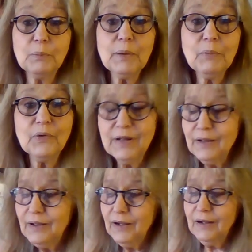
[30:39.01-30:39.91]
You'll be able
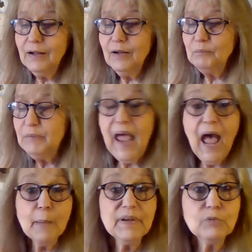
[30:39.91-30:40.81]
to um, be
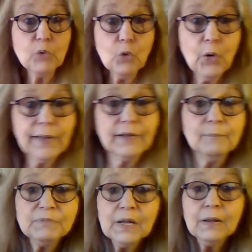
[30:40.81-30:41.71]
happy real quick
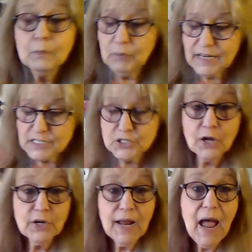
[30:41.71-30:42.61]
but it's
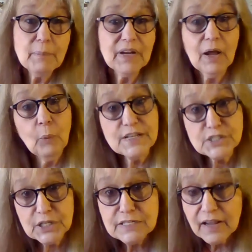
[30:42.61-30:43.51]
not going to happen that way.
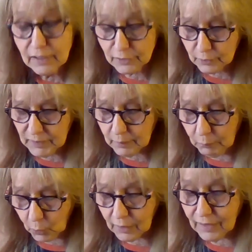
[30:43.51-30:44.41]
It's going to take a little bit of
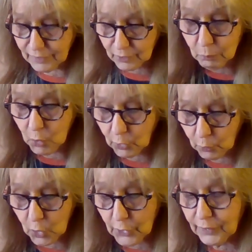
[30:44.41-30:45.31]
more, a little more
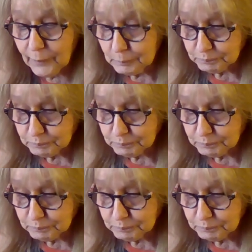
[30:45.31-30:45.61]
work.